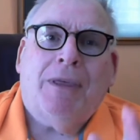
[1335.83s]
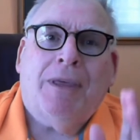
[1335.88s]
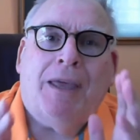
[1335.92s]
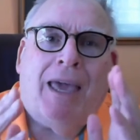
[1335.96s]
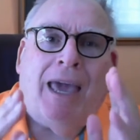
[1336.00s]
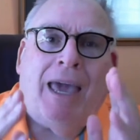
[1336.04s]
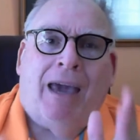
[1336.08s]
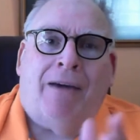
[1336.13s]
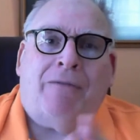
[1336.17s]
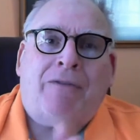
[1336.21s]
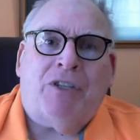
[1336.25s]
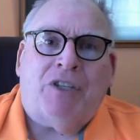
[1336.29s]

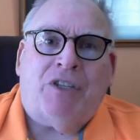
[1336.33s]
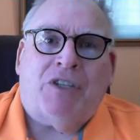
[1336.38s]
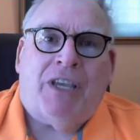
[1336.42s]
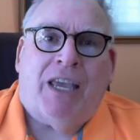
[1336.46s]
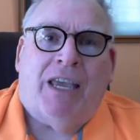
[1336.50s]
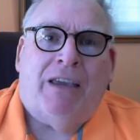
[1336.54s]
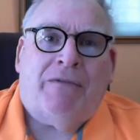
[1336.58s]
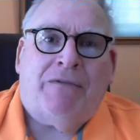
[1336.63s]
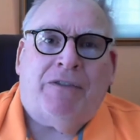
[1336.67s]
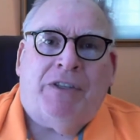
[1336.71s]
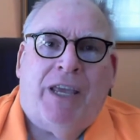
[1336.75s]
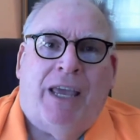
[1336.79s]
Have a
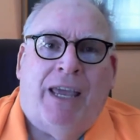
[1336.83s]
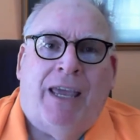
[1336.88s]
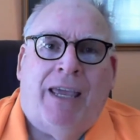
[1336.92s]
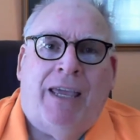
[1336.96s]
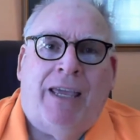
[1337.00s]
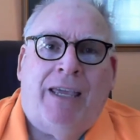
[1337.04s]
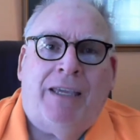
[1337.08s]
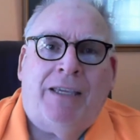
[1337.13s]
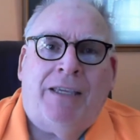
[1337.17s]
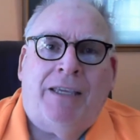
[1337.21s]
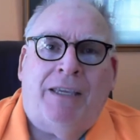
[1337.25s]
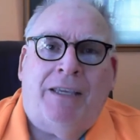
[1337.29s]
safe
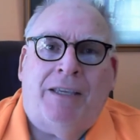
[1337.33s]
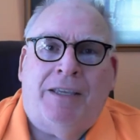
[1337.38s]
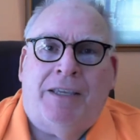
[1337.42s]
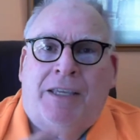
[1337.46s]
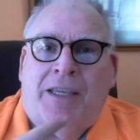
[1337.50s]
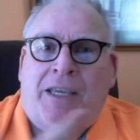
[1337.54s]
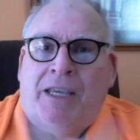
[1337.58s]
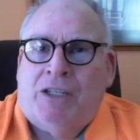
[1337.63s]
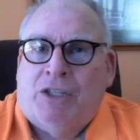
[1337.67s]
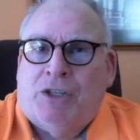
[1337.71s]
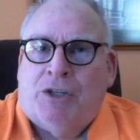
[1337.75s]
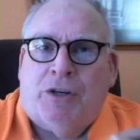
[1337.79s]
day.
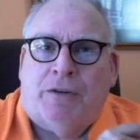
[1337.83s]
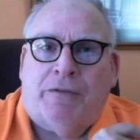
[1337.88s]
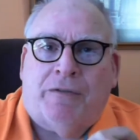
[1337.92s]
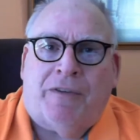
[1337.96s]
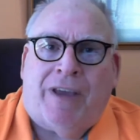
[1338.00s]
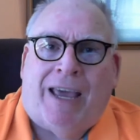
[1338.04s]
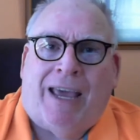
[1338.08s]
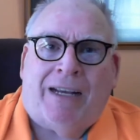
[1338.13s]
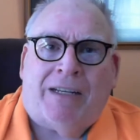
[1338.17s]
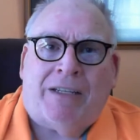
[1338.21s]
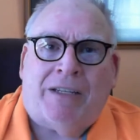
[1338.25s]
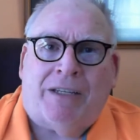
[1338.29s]
Get your
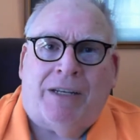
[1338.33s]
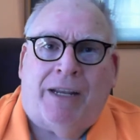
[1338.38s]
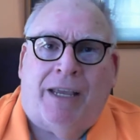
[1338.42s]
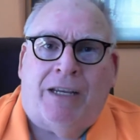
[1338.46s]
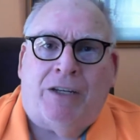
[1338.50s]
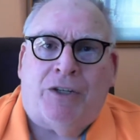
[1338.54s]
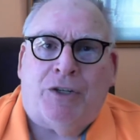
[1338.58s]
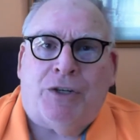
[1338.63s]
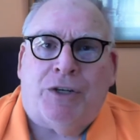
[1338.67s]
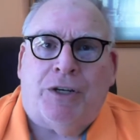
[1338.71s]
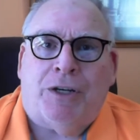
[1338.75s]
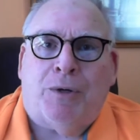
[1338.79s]

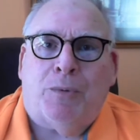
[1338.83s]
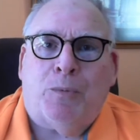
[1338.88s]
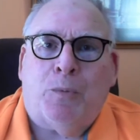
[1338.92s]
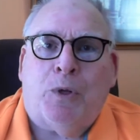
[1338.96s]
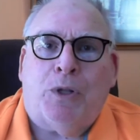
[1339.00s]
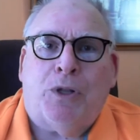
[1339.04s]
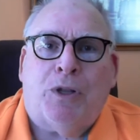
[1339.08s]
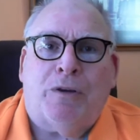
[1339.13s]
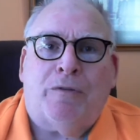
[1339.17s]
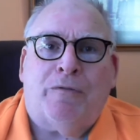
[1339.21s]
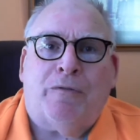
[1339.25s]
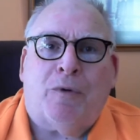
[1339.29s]
vaccination, and
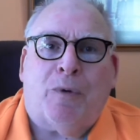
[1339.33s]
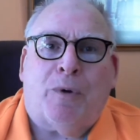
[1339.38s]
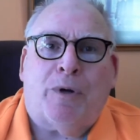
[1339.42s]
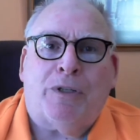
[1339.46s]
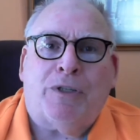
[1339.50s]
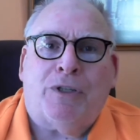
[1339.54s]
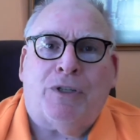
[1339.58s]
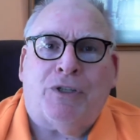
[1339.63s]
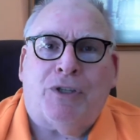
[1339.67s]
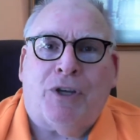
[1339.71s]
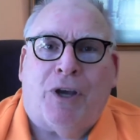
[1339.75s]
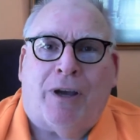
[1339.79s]
we'll look
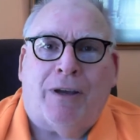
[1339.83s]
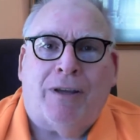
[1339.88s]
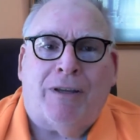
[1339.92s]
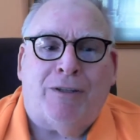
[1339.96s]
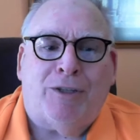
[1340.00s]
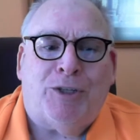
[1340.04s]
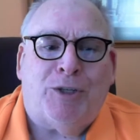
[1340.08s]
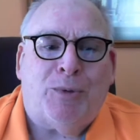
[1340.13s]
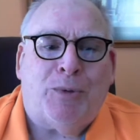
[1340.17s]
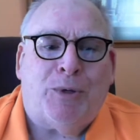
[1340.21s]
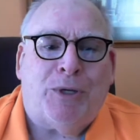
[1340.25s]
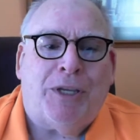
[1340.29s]
forward to talking
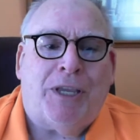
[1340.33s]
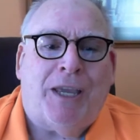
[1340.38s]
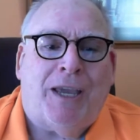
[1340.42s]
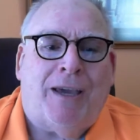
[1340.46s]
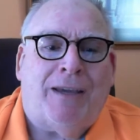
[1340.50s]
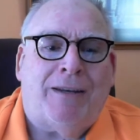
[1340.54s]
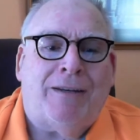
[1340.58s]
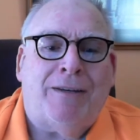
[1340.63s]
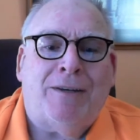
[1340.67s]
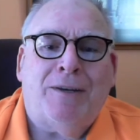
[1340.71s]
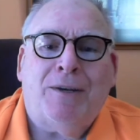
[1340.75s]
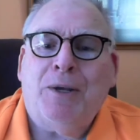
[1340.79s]
to you
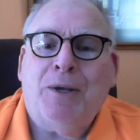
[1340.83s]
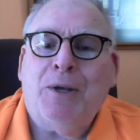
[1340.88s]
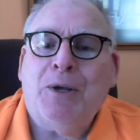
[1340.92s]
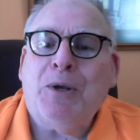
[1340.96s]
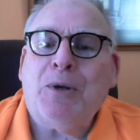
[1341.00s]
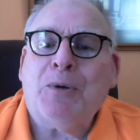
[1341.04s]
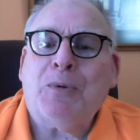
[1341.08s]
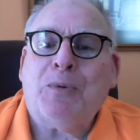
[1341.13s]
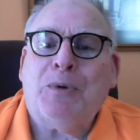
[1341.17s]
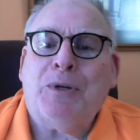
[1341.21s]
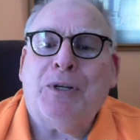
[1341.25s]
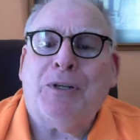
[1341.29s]
again
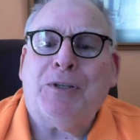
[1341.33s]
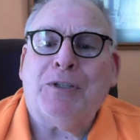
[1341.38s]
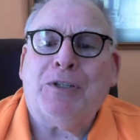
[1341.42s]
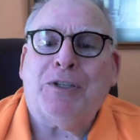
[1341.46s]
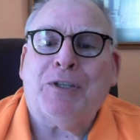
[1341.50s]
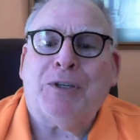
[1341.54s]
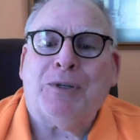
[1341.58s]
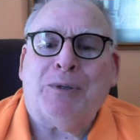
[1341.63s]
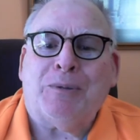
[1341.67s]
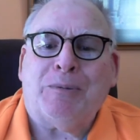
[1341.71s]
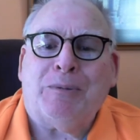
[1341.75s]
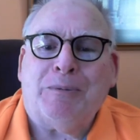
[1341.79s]
real
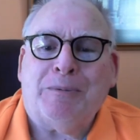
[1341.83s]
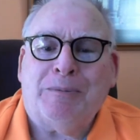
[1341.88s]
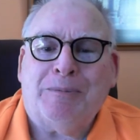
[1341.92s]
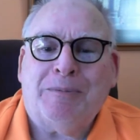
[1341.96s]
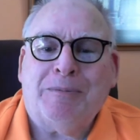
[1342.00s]
soon.